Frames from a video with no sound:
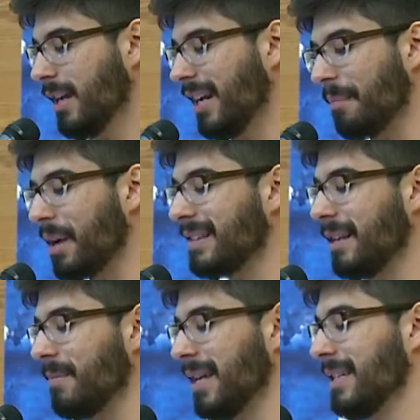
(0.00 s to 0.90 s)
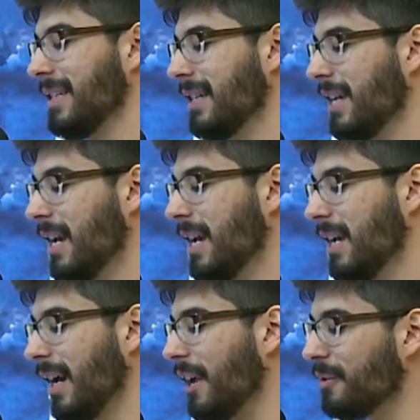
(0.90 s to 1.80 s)
And I must admit,
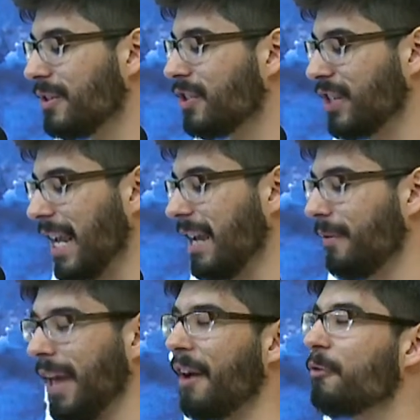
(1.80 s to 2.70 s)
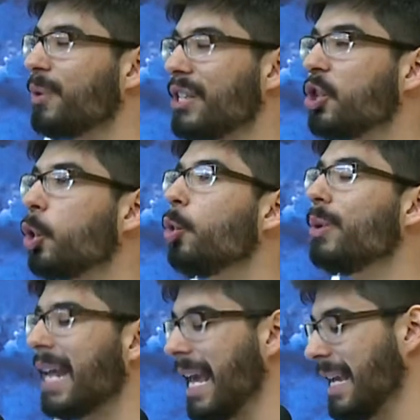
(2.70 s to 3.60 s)
I used to shave every
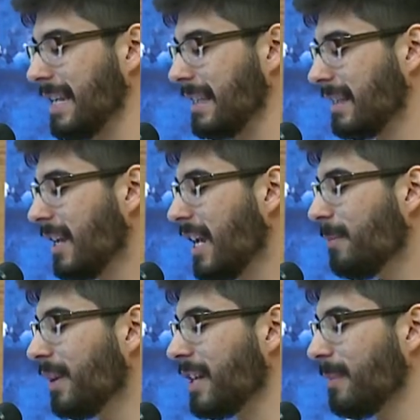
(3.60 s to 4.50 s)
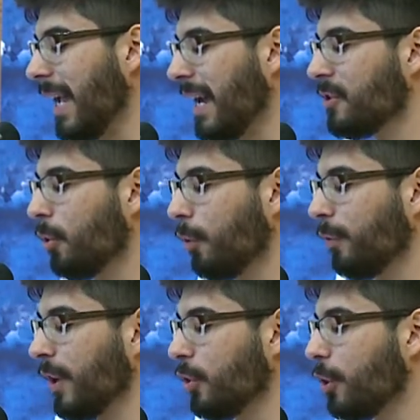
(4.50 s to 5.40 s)
2 days because my
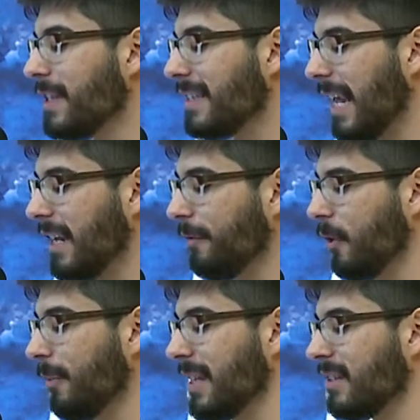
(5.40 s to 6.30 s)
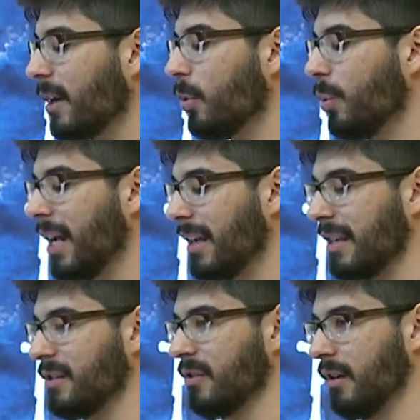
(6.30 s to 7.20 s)
ex-girlfriend couldn't stand to feel my stubble when I
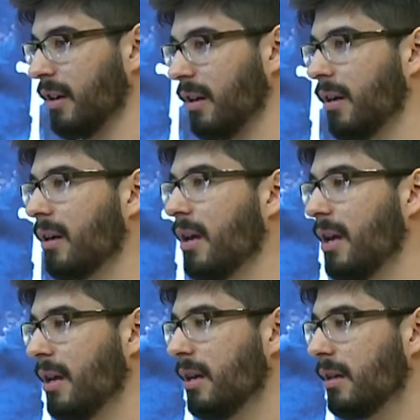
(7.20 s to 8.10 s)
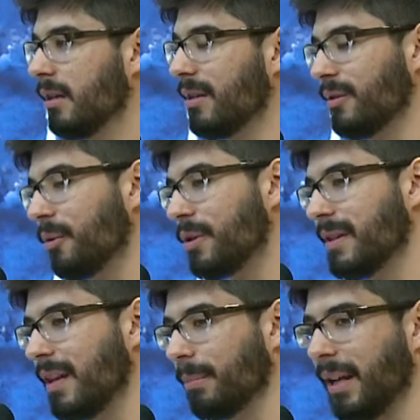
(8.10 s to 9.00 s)
kissed her. And so she
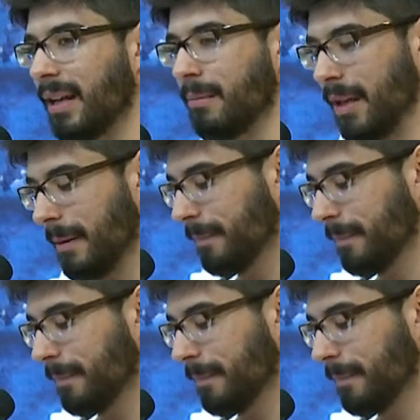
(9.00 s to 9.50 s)
stopped letting me.